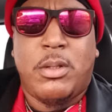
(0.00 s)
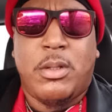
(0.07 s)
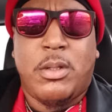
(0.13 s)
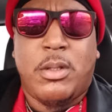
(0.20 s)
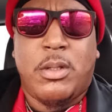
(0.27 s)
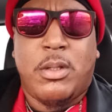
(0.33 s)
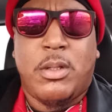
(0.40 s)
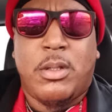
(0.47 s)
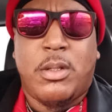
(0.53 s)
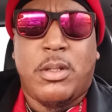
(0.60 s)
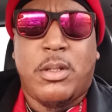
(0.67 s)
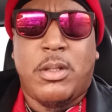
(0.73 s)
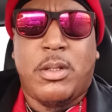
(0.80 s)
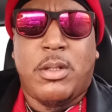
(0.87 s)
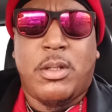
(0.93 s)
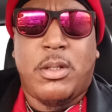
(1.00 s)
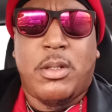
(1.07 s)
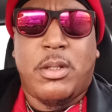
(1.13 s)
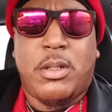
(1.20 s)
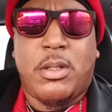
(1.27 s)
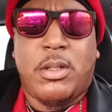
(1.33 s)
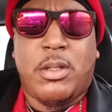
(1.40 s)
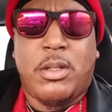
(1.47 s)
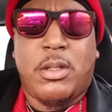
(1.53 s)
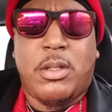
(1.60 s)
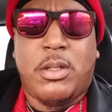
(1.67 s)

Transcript: (silence)